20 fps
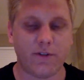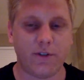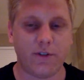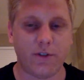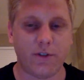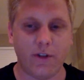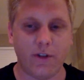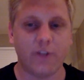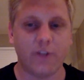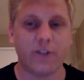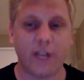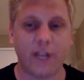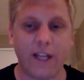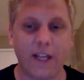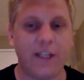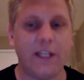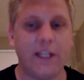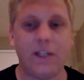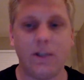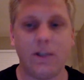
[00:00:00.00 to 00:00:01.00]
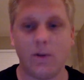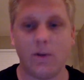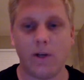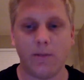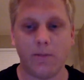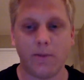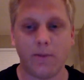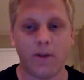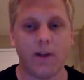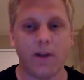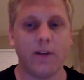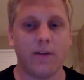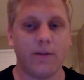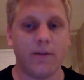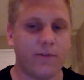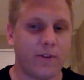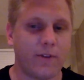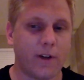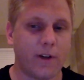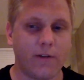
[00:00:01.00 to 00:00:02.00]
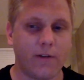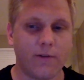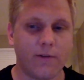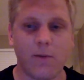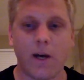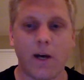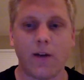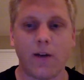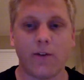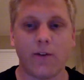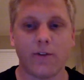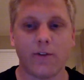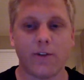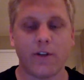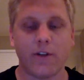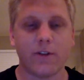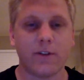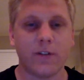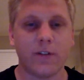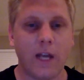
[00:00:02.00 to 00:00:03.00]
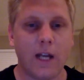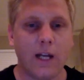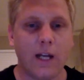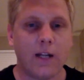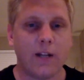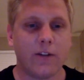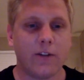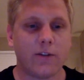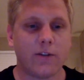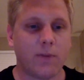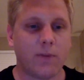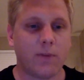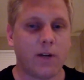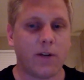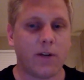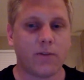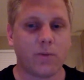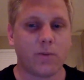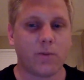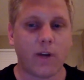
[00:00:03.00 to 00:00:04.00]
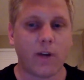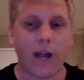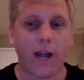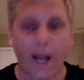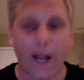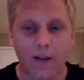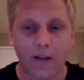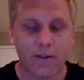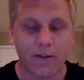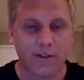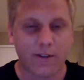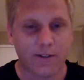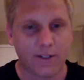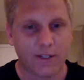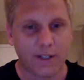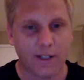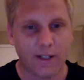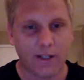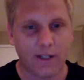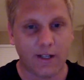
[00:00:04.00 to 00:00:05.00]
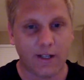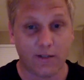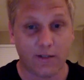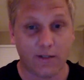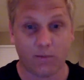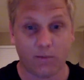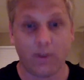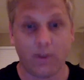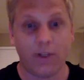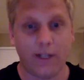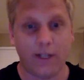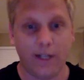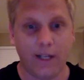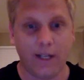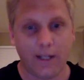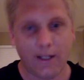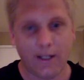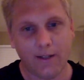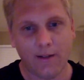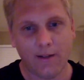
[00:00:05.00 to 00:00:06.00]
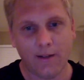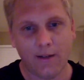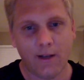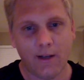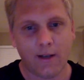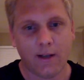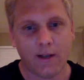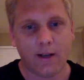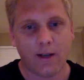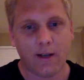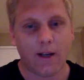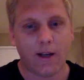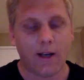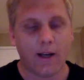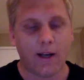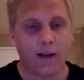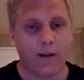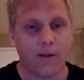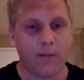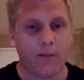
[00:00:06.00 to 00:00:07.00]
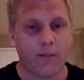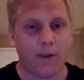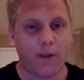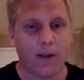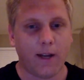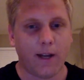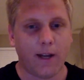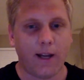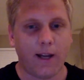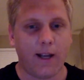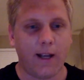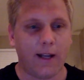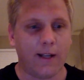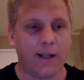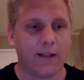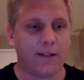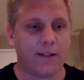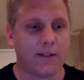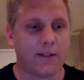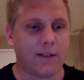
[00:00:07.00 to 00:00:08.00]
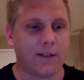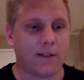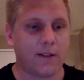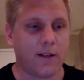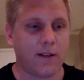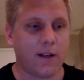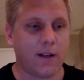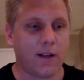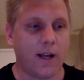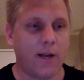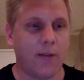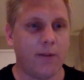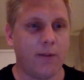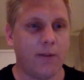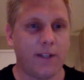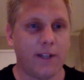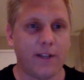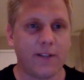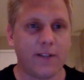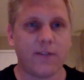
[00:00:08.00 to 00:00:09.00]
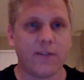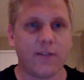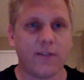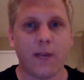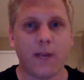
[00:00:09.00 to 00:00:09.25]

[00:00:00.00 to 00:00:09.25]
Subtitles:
there's a continuum of models. There's models where accuracy is really needed, and it doesn't